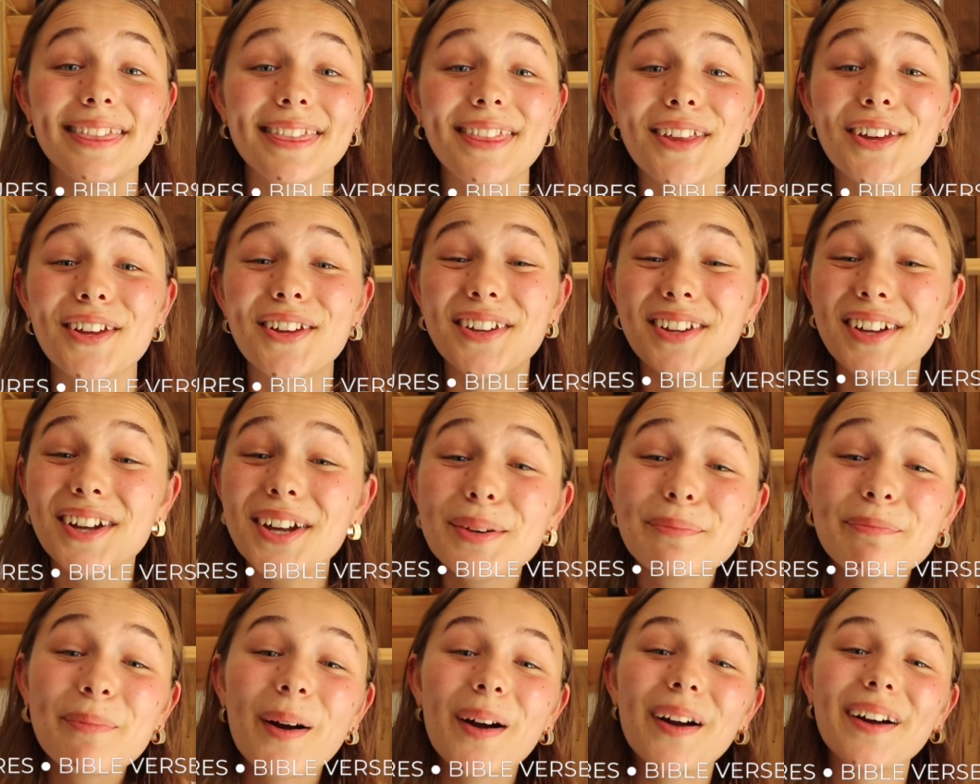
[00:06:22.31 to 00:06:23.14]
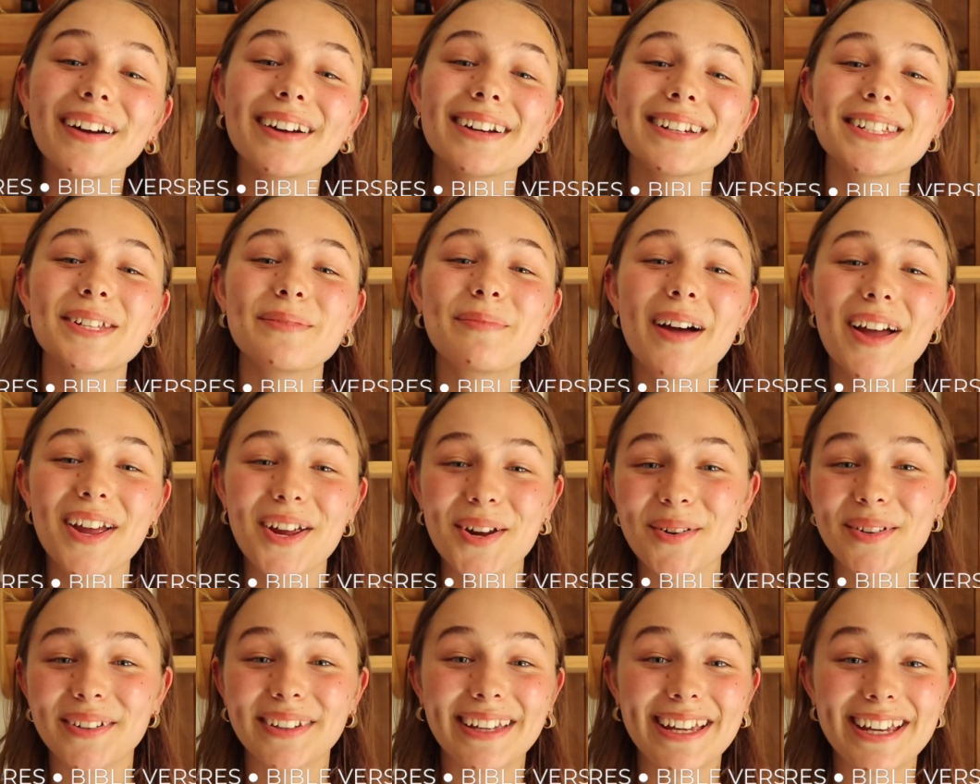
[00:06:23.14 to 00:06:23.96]
the good parts about
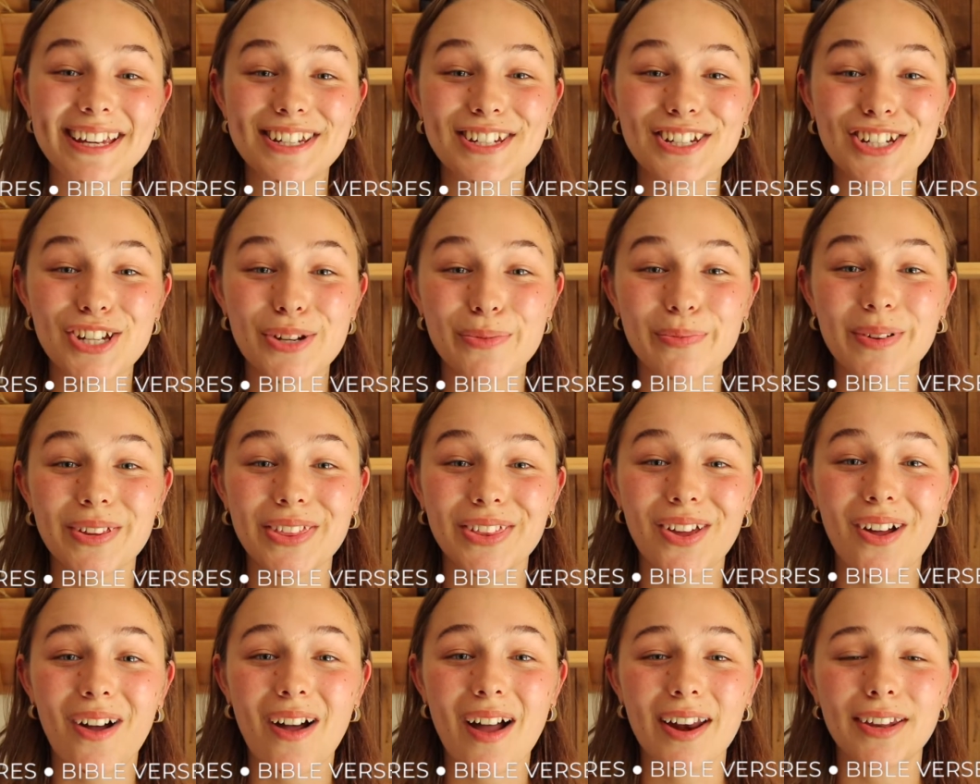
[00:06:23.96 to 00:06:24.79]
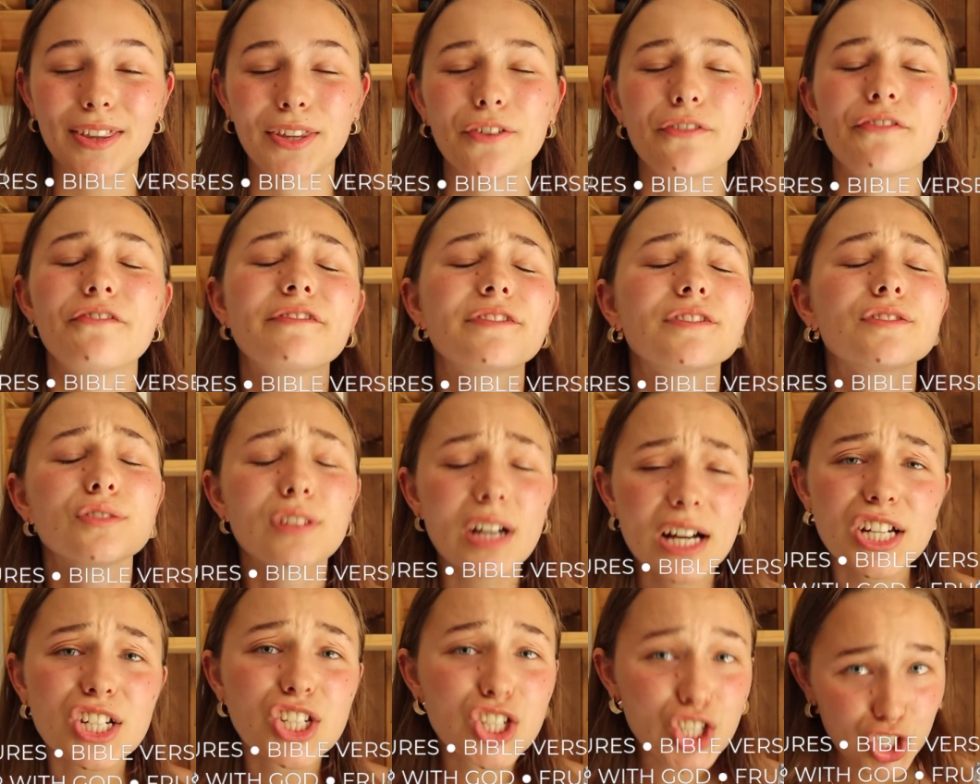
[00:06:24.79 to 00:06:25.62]
your relationship with God, the
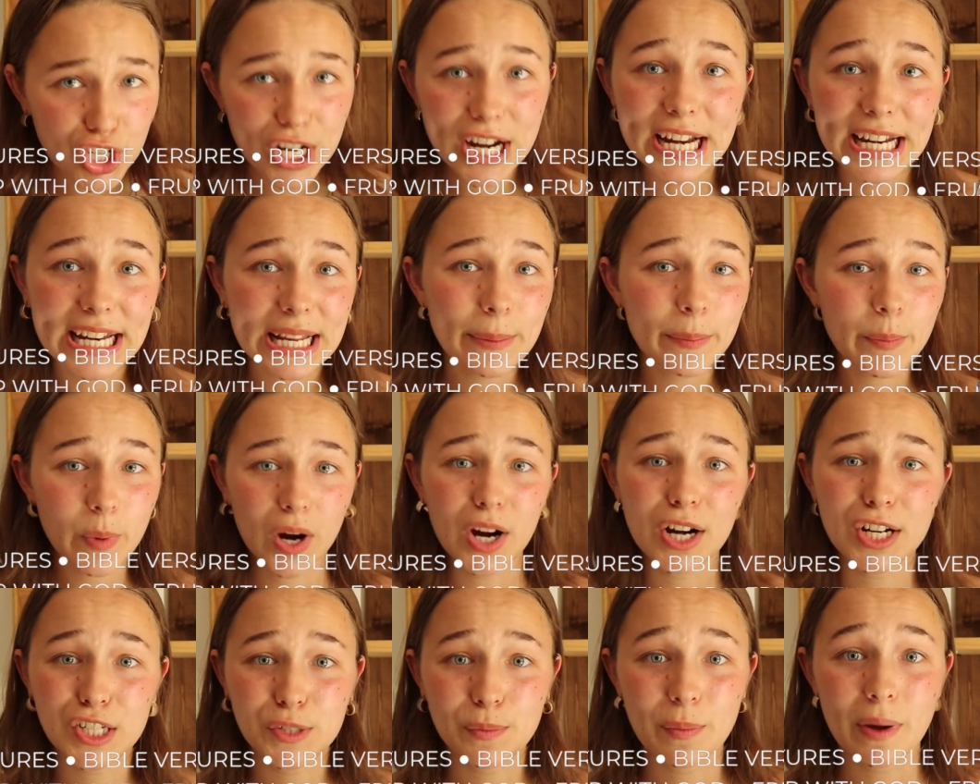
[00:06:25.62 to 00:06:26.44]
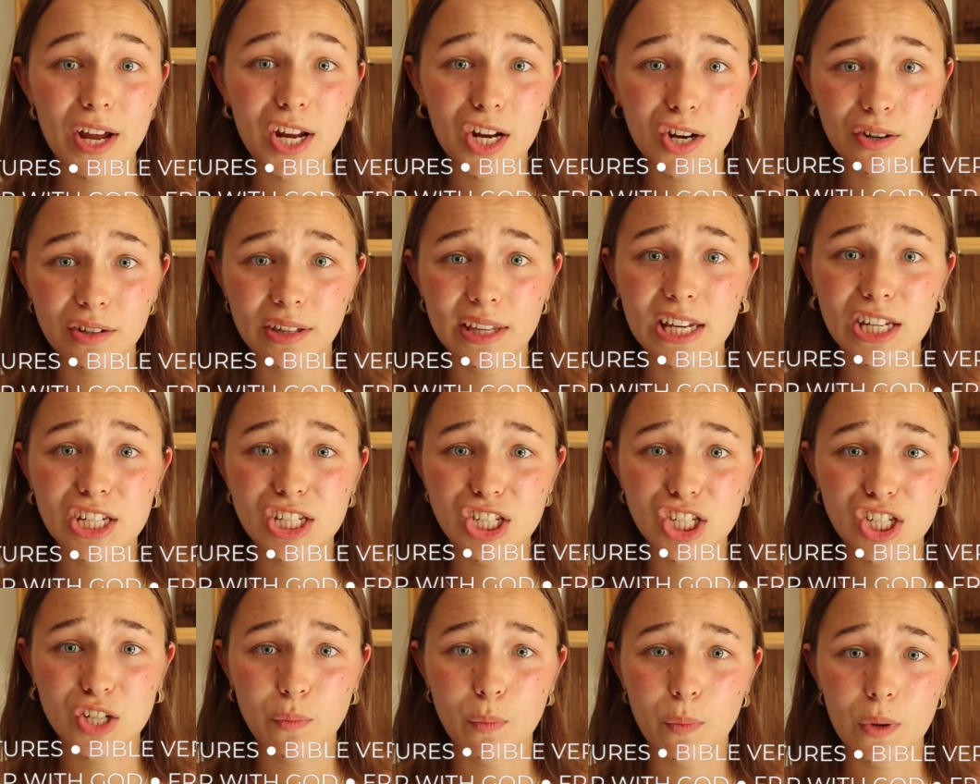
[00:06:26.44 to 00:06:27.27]
frustrating parts about your
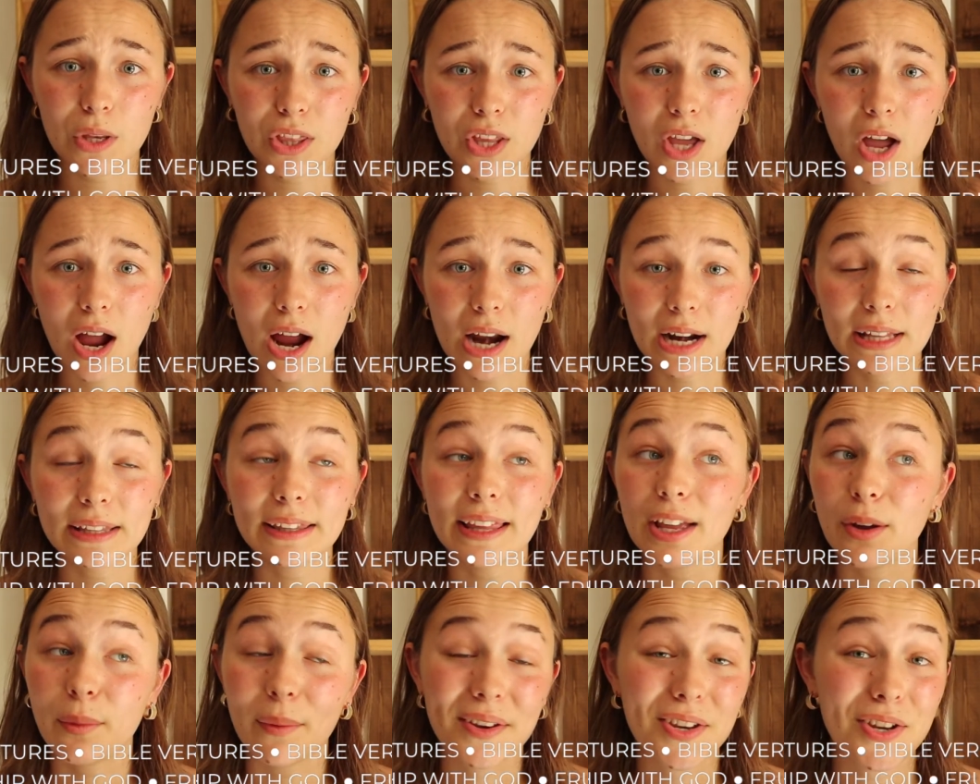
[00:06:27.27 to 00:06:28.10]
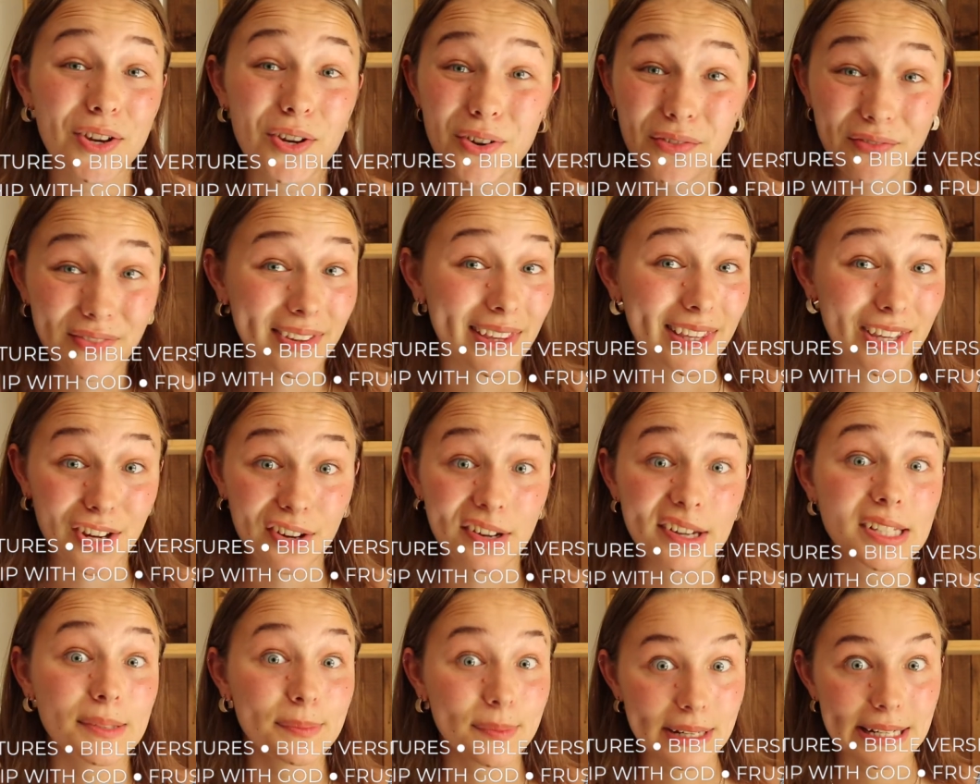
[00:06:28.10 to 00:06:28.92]
relationship with God, like when you don't feel like
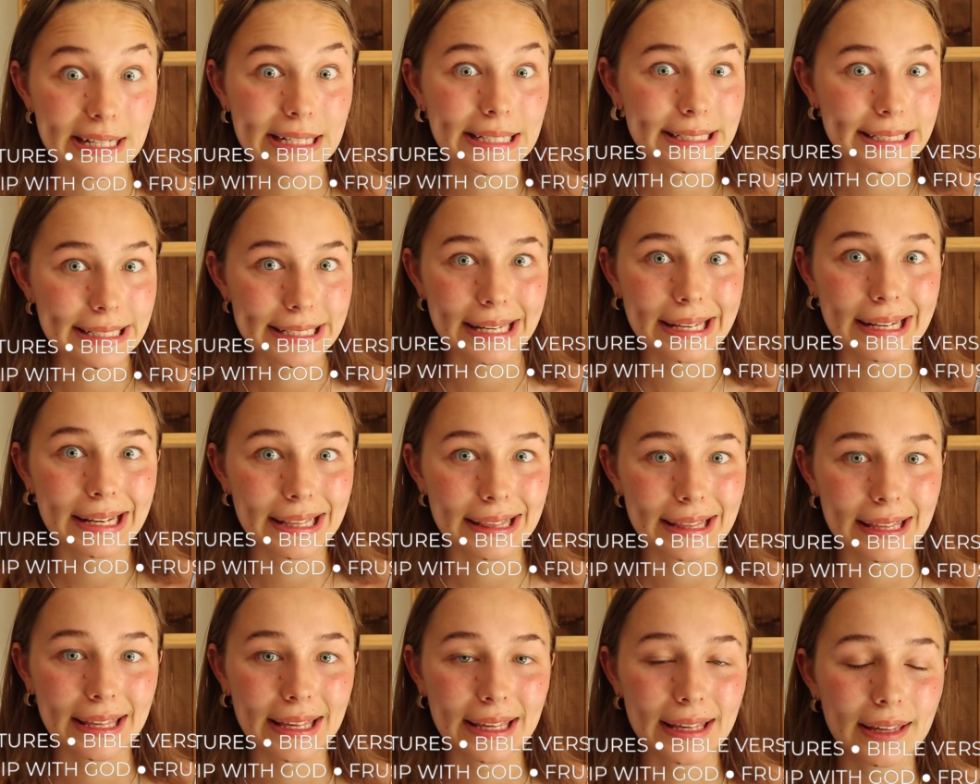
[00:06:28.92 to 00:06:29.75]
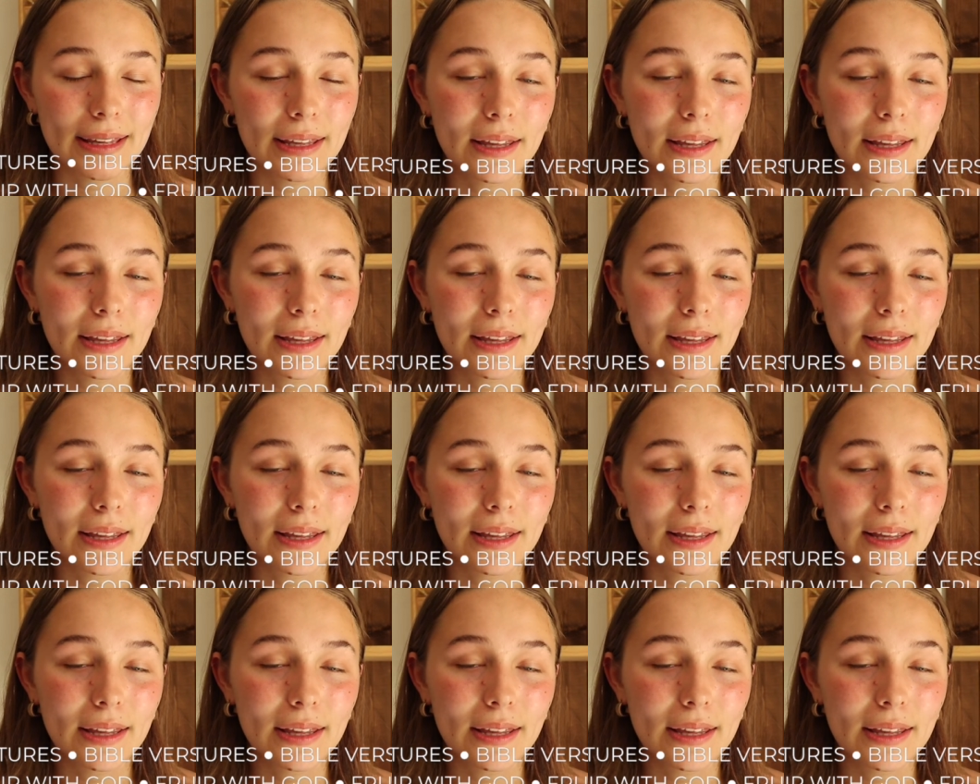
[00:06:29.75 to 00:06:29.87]
you're experiencing anything,